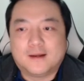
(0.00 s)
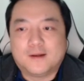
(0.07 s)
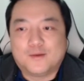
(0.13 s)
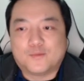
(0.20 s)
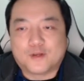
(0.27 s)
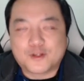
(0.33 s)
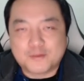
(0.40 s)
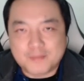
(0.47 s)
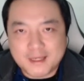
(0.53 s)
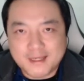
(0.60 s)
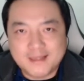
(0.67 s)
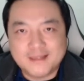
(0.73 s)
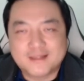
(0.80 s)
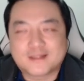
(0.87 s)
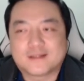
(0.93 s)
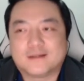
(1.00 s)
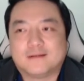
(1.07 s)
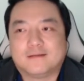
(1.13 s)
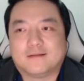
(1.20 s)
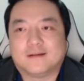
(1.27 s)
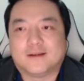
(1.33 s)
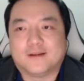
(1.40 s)
which means
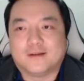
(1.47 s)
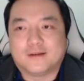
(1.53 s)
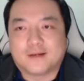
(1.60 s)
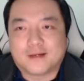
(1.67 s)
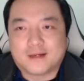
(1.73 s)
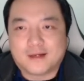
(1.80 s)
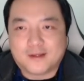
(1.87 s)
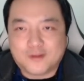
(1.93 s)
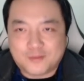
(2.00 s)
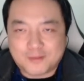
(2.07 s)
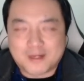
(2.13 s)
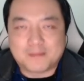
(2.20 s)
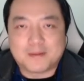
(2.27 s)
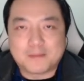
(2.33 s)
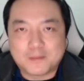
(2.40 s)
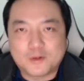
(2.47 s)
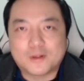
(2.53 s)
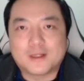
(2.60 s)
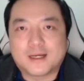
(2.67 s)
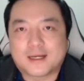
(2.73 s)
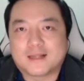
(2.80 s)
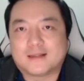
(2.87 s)
you might be more
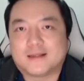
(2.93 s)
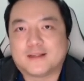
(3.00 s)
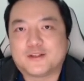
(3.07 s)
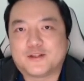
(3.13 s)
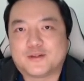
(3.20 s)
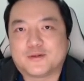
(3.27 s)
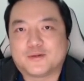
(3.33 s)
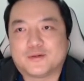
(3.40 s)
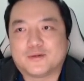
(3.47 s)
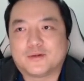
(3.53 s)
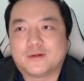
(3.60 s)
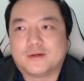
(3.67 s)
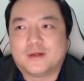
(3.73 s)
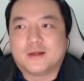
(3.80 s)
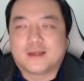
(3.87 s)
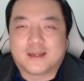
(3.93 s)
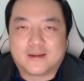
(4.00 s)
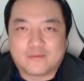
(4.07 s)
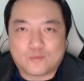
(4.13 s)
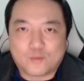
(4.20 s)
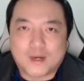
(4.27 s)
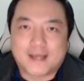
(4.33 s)
likely to
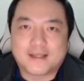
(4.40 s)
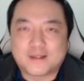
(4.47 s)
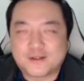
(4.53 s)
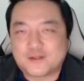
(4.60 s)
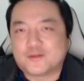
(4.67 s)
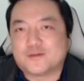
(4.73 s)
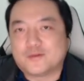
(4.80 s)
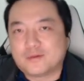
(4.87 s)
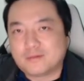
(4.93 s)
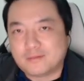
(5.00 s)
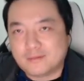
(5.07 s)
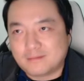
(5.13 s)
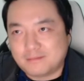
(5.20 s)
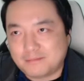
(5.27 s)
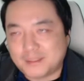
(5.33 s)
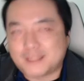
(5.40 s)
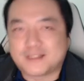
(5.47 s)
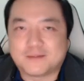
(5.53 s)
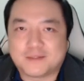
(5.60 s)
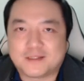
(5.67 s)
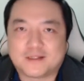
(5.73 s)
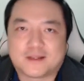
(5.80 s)
give weight to
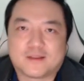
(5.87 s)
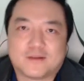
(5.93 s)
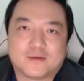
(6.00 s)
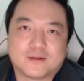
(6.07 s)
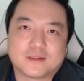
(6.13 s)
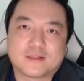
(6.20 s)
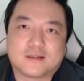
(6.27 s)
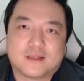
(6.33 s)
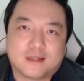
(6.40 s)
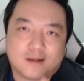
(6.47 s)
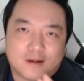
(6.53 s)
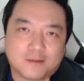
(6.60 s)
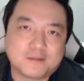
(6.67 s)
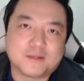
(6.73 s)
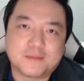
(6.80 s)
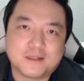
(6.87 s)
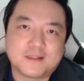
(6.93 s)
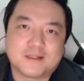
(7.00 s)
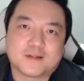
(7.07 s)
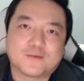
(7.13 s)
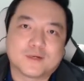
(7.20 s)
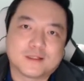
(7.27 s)
pessimistic thoughts than optimistic
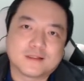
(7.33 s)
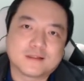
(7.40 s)
ones.